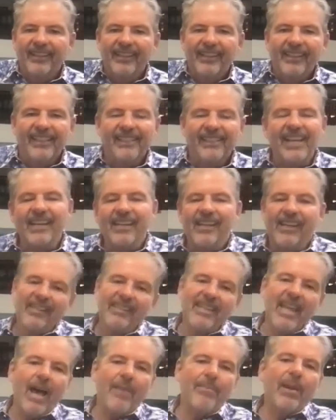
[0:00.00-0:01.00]
he's like,
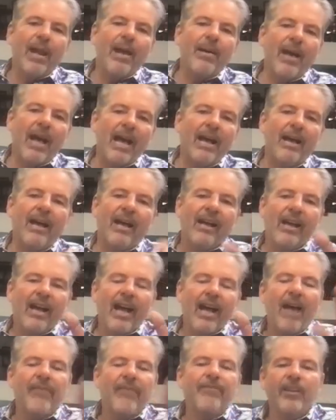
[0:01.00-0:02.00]
yeah, but
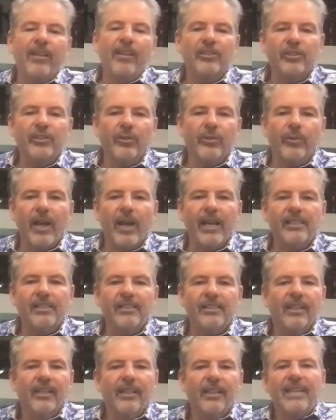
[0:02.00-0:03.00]
I finished the race.
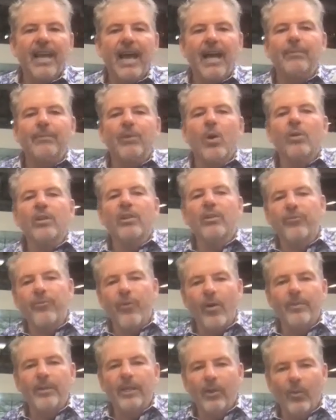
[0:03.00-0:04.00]
Now I'm going to the
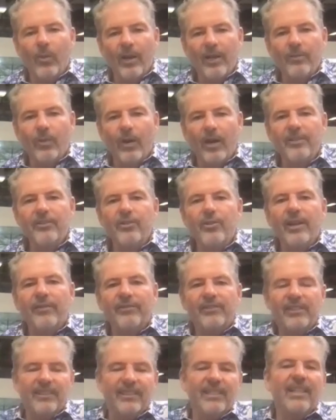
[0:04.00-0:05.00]
Formula One, and you have
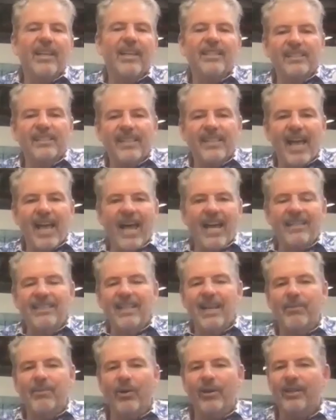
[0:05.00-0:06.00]
to sit on the sides. And
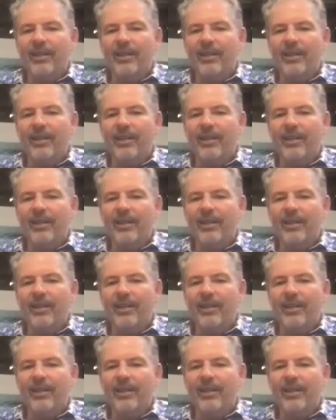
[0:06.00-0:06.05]
I'm going,